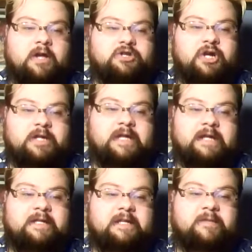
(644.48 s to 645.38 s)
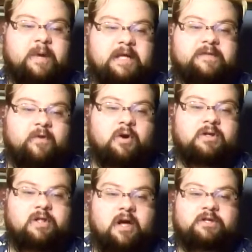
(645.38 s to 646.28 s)
Chuck Dixon's Space
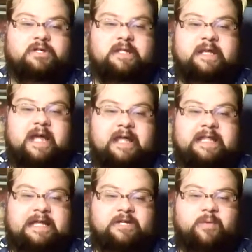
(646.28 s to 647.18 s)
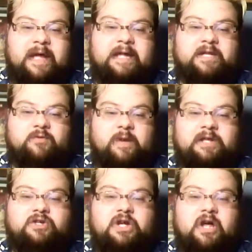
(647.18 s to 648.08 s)
Force launched at the gate last week and has
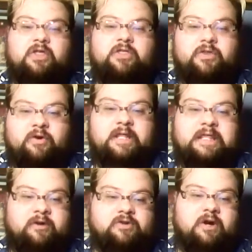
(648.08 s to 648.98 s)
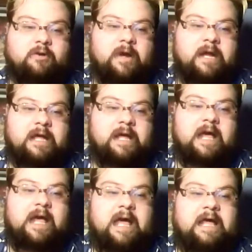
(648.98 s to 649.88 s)
reached 30,000 already,
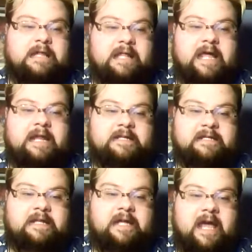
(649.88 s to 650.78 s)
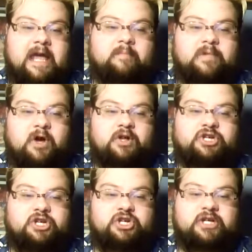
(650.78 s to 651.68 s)
and latest to the game,
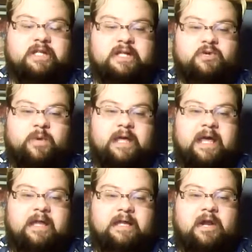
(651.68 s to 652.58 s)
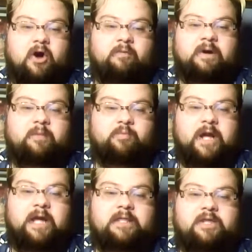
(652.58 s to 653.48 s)
launching just this weekend and already
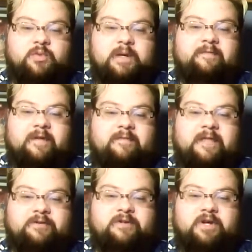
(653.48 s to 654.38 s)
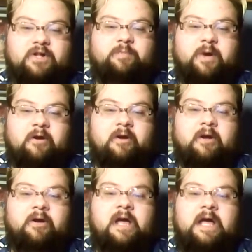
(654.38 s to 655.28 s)
breaking the $25,000
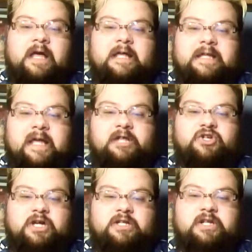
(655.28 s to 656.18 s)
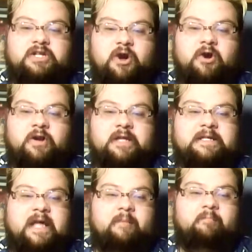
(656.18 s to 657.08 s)
barrier, is Injustice
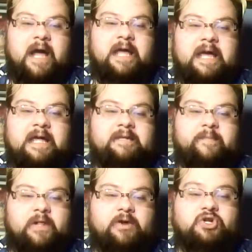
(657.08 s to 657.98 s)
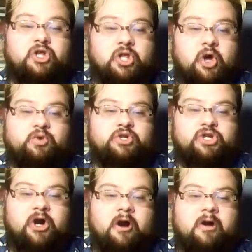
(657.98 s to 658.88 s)
artist Mike S. Miller's Lone
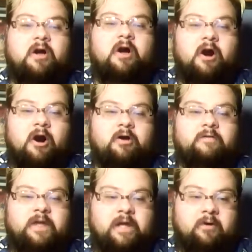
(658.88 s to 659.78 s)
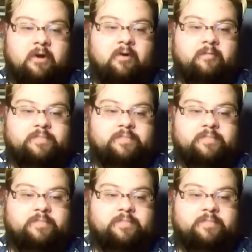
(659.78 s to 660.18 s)
Star, Heart of the Hero.